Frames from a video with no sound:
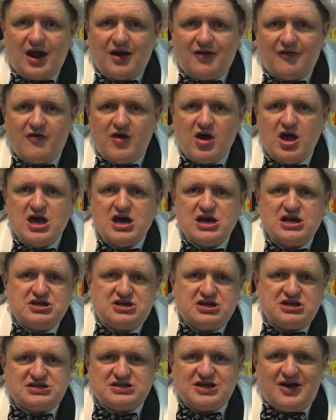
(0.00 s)

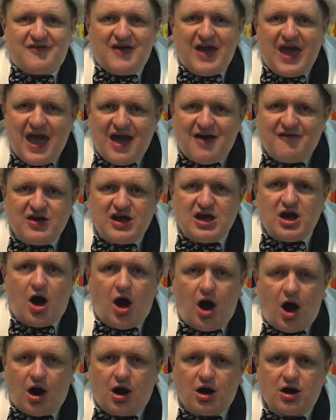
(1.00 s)
of heavy,
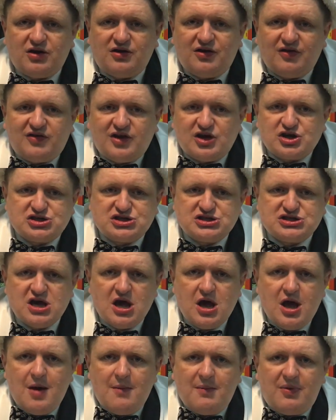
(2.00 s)
hard decisions,
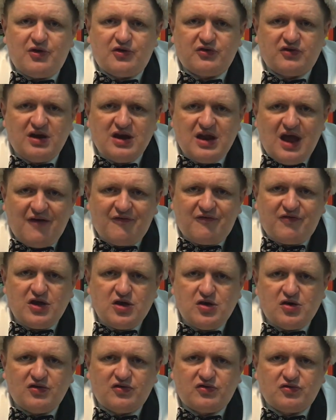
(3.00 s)
but there's enough
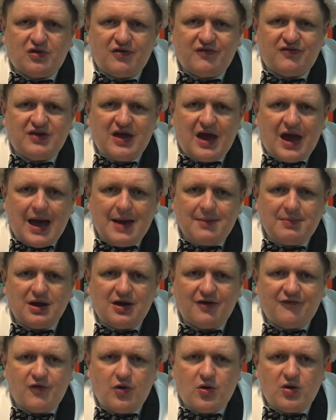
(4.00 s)
that you can sort of say, I'm
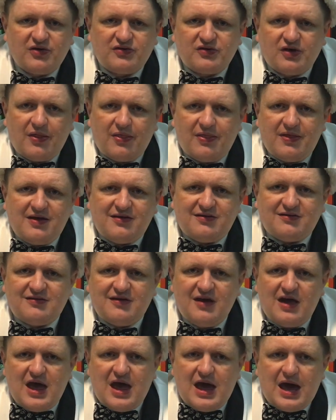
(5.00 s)
going to focus on
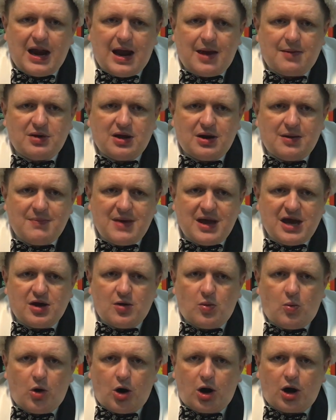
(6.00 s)
this, and I'm going to make
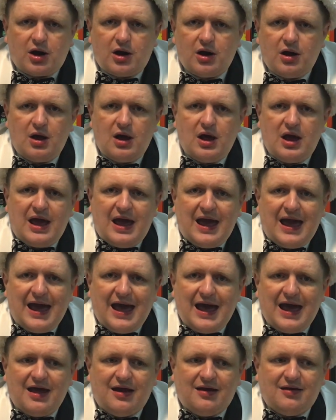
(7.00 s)
it work.
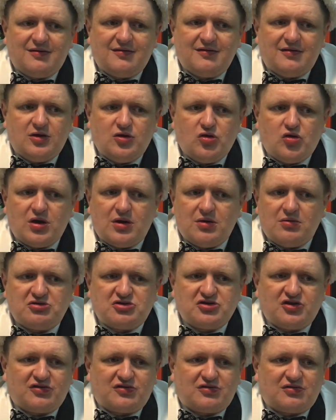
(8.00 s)
And you can
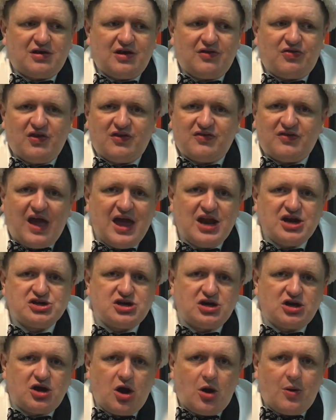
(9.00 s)
just get this
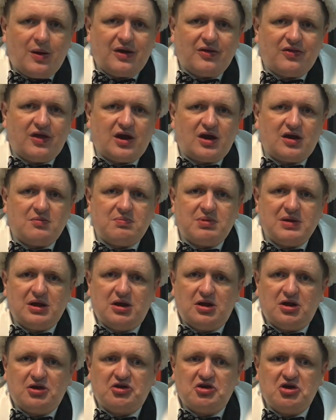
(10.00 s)
engine going that can
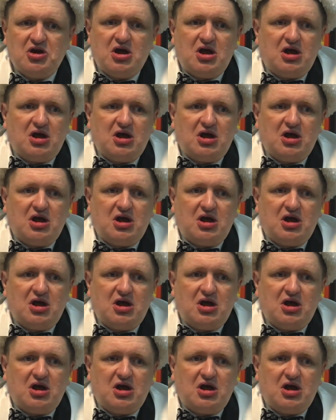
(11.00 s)
build